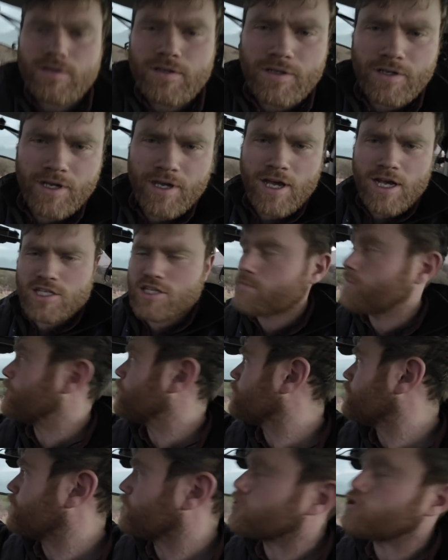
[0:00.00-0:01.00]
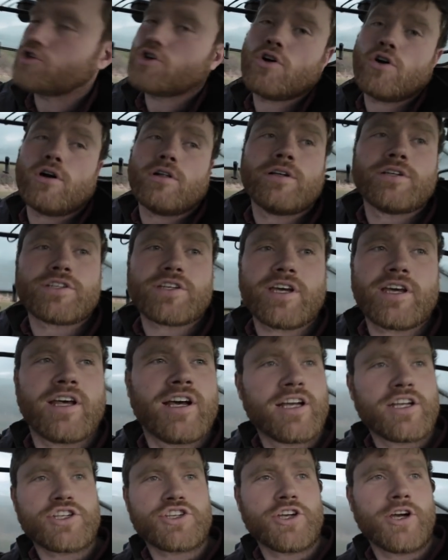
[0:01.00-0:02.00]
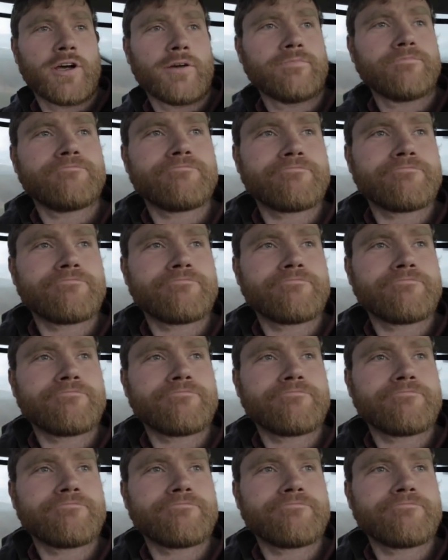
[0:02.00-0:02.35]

Right, that's a beautiful shot, let's get that shot.